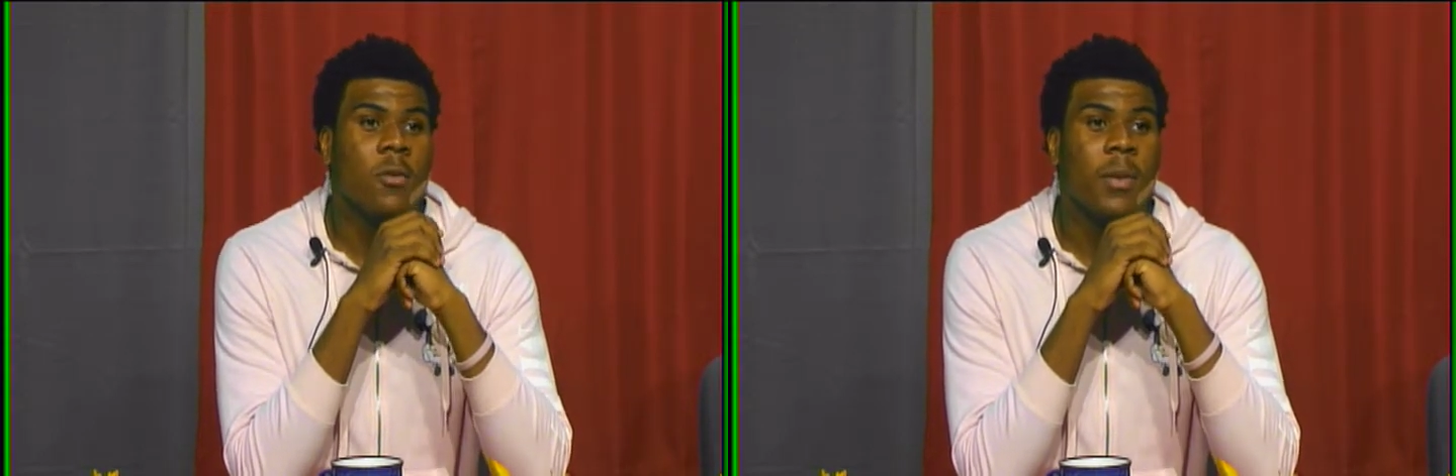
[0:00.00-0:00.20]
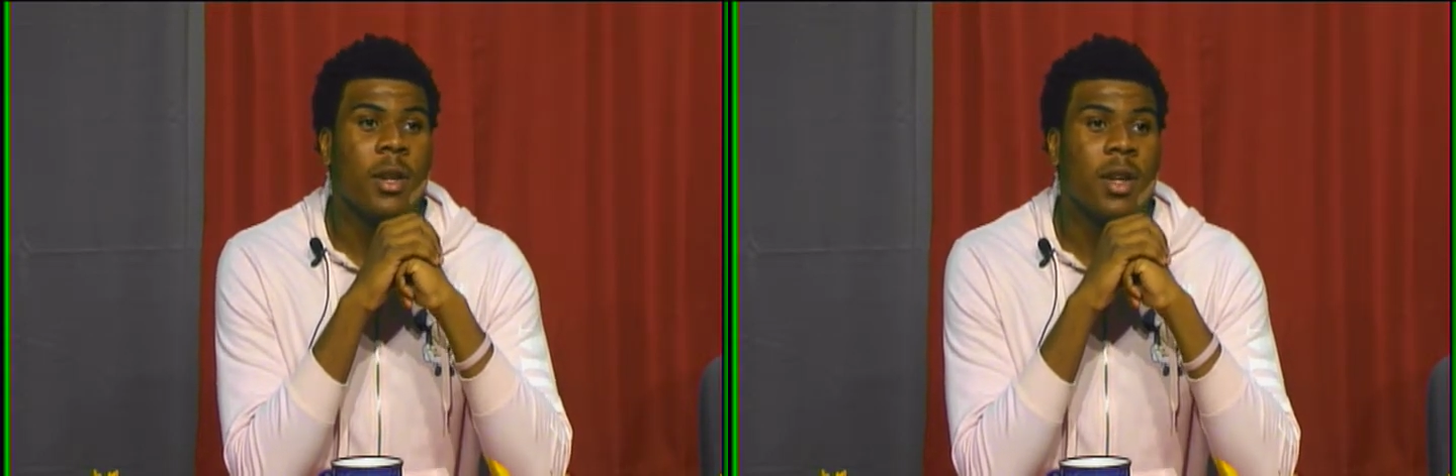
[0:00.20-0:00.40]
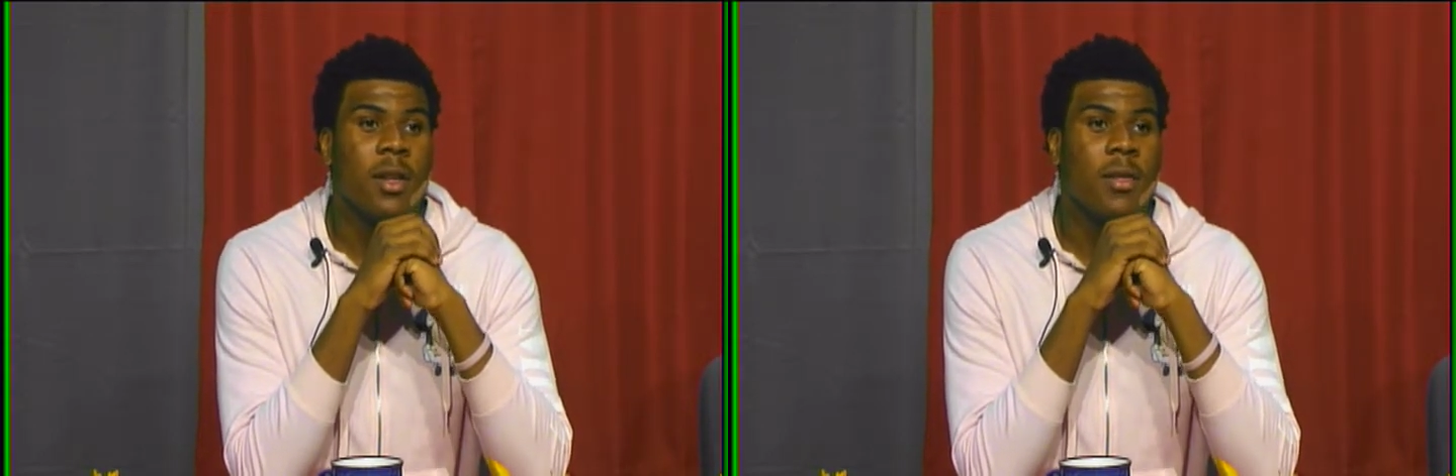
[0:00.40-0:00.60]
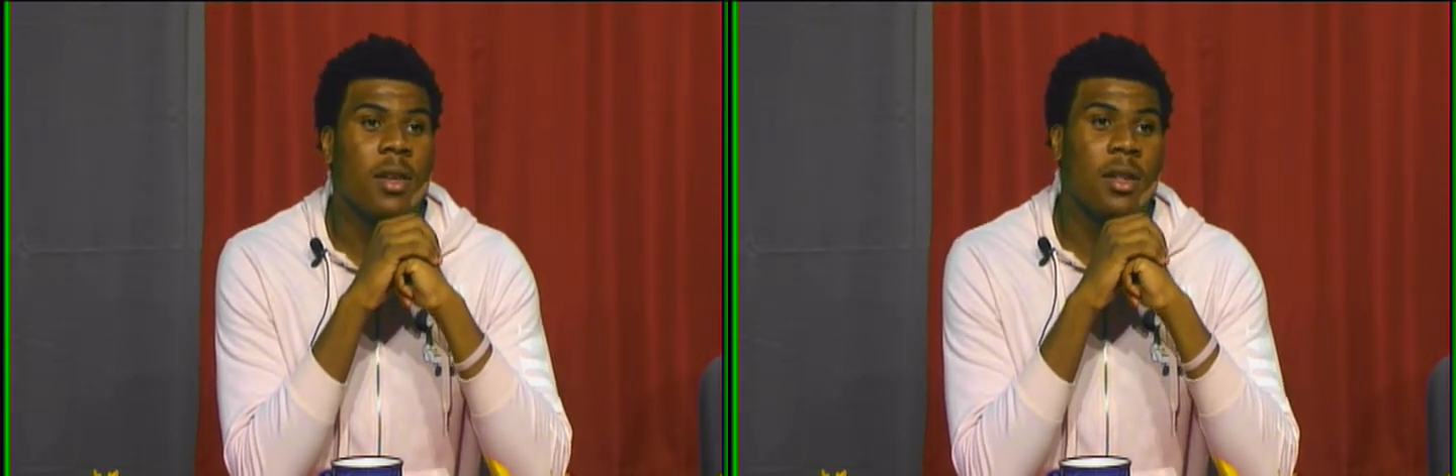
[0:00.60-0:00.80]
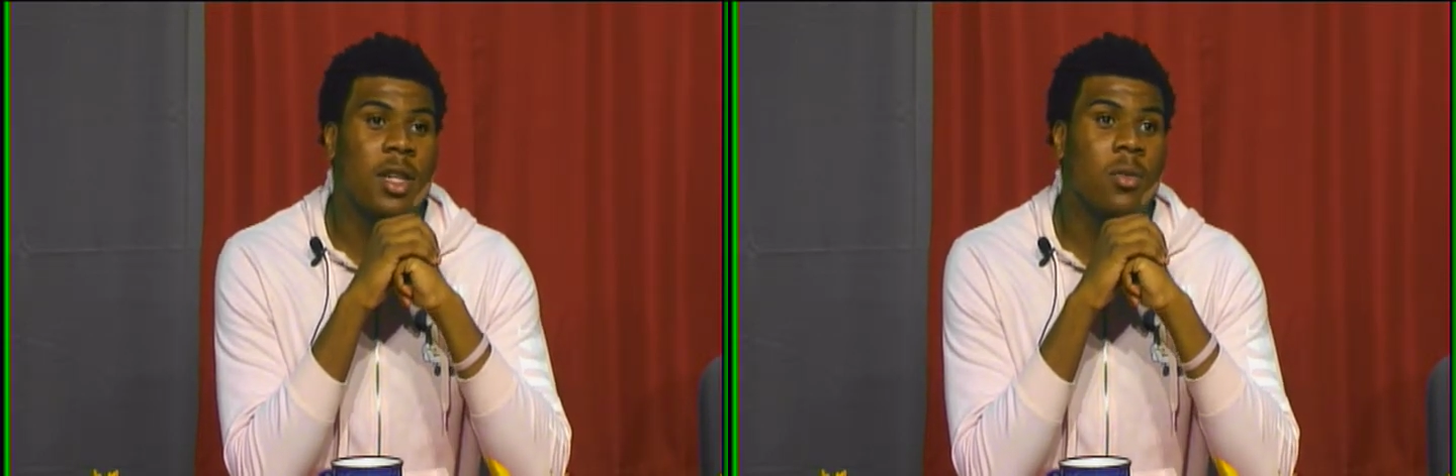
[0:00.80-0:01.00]
November 9th
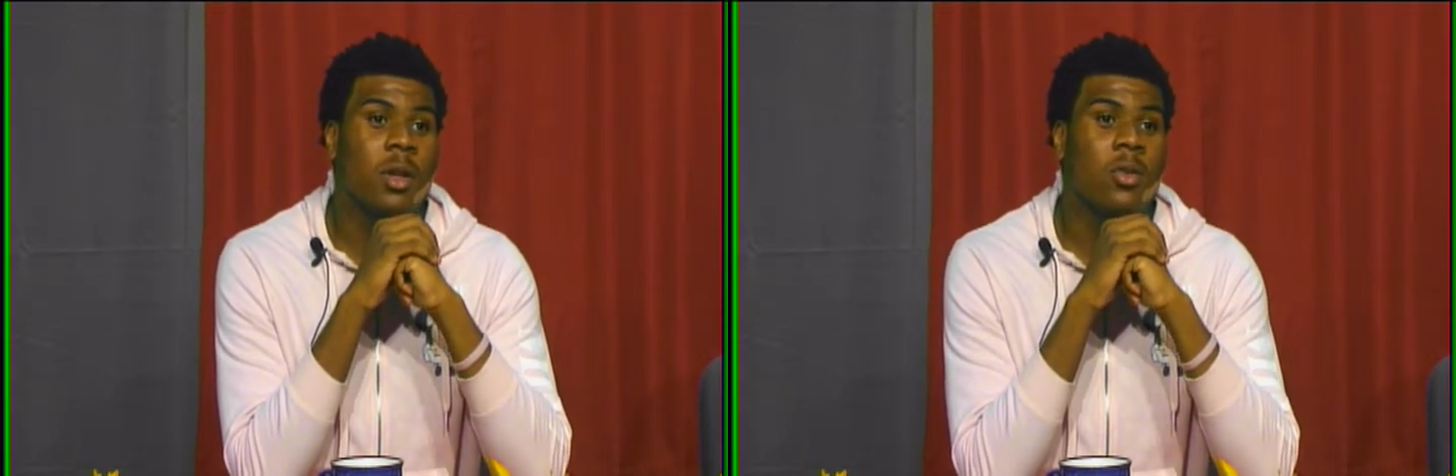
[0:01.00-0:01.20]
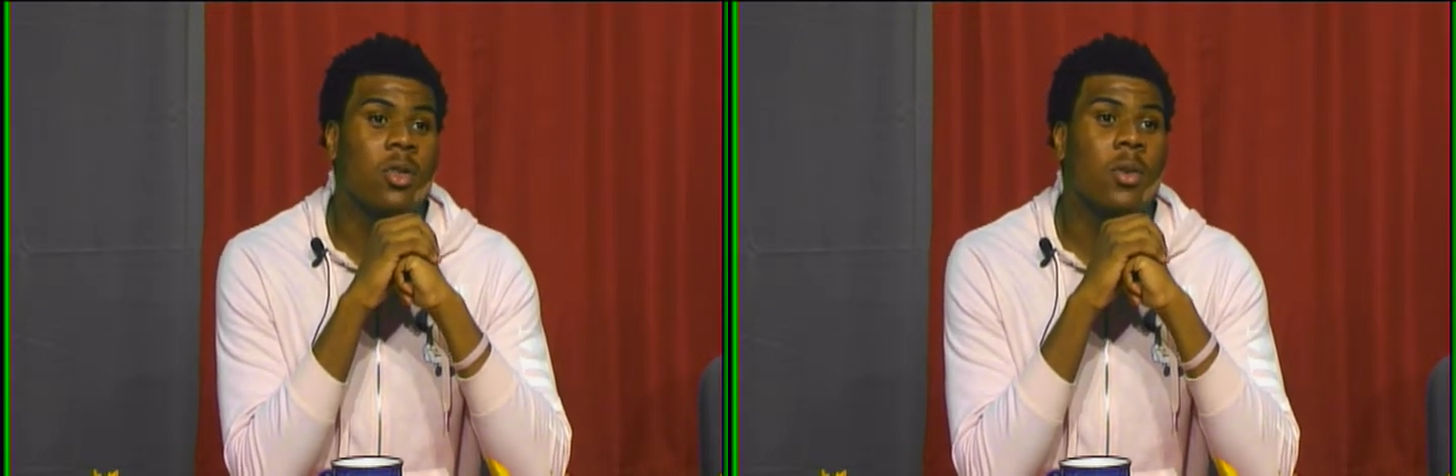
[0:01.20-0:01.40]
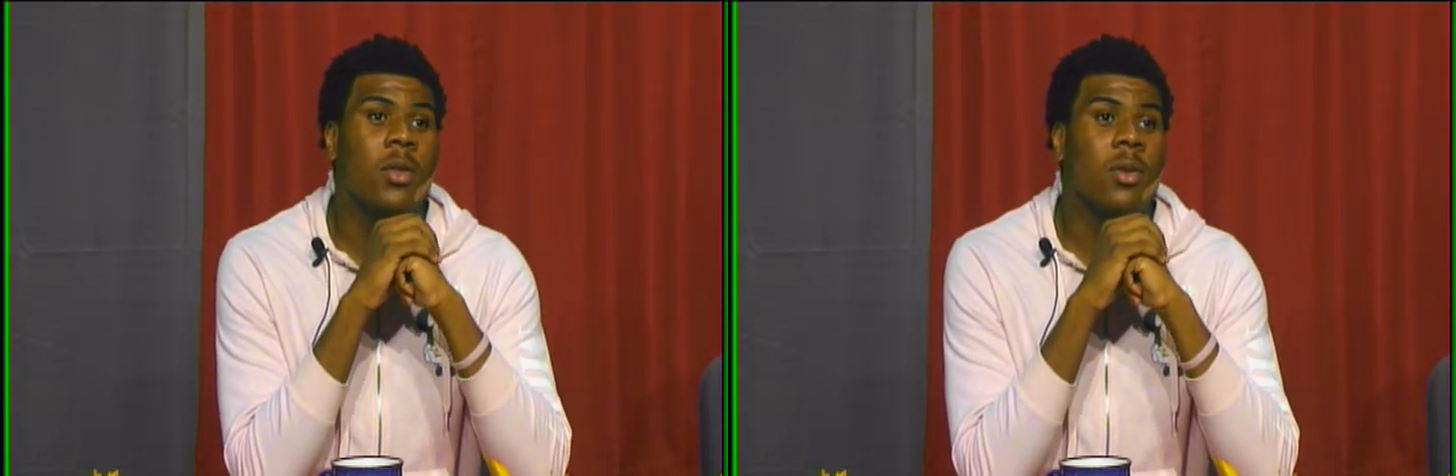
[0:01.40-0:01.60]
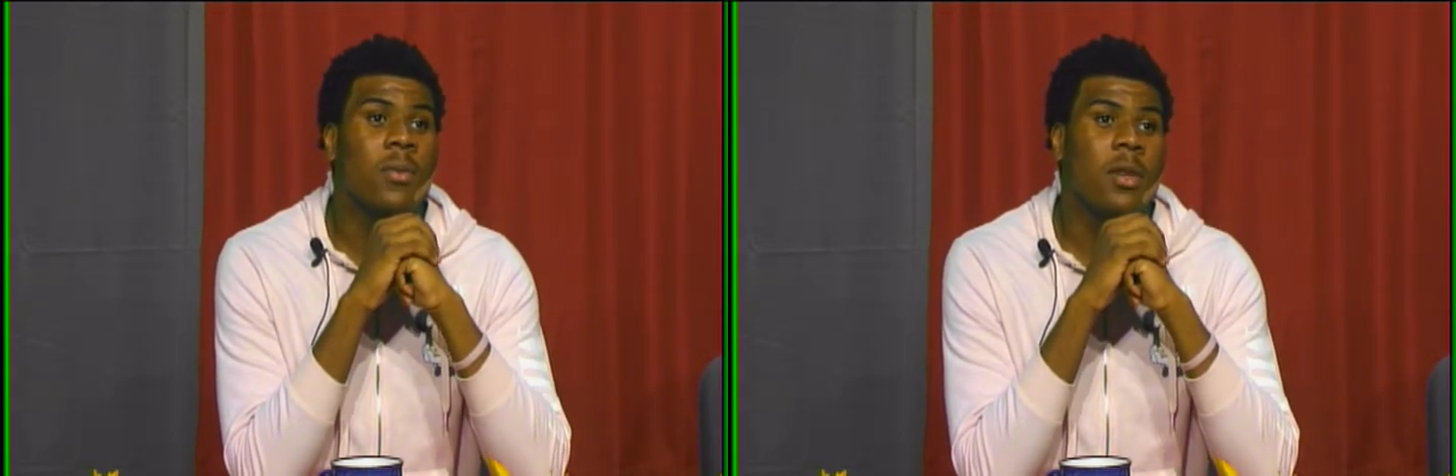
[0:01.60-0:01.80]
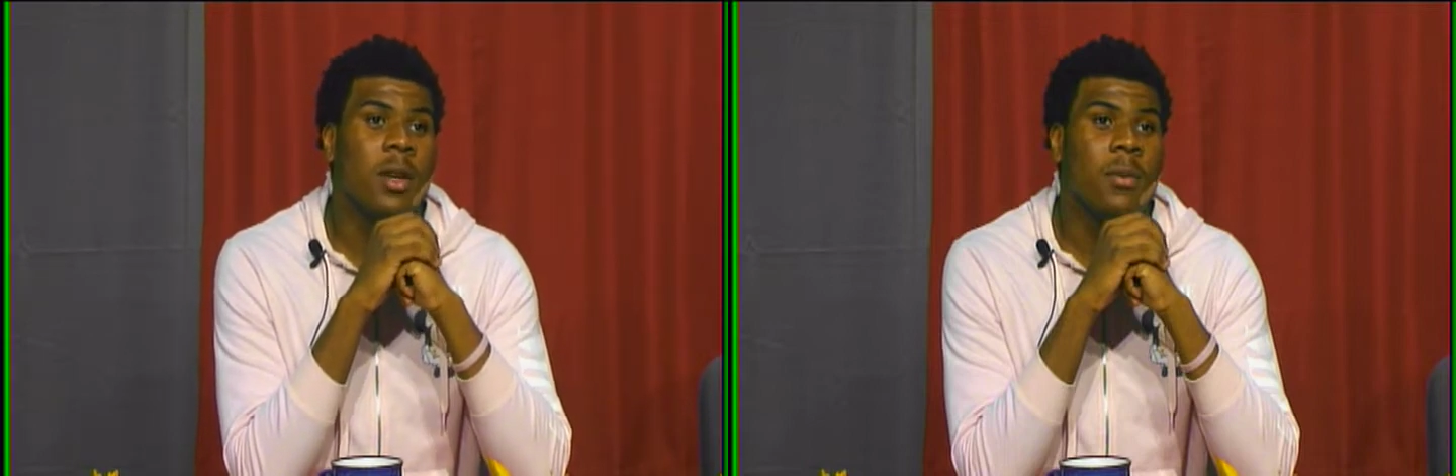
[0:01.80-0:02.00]
in D102 at 3
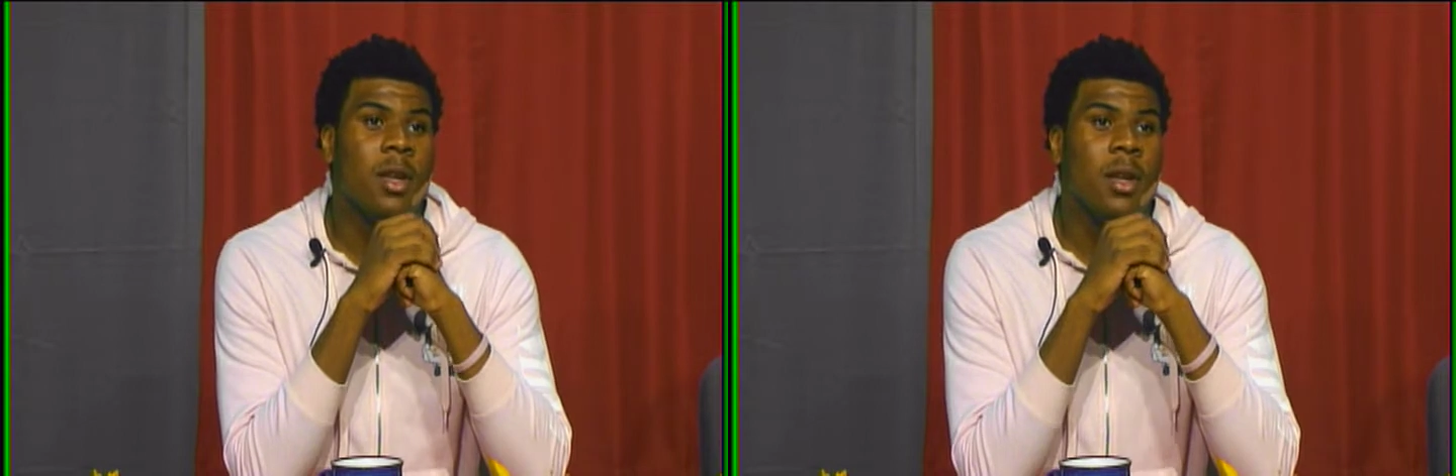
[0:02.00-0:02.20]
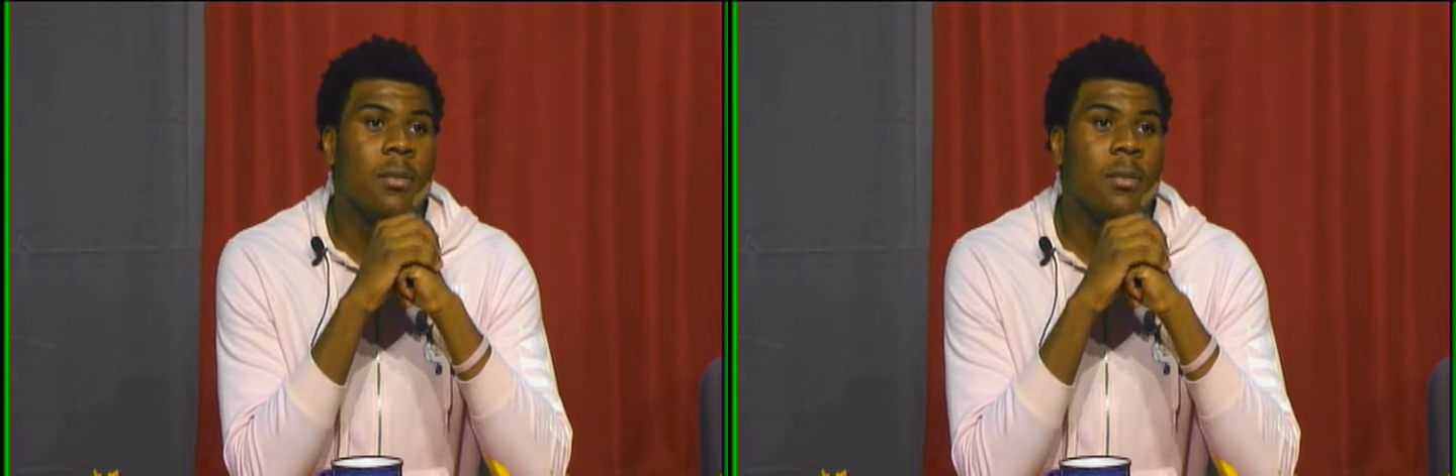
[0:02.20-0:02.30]
p.m.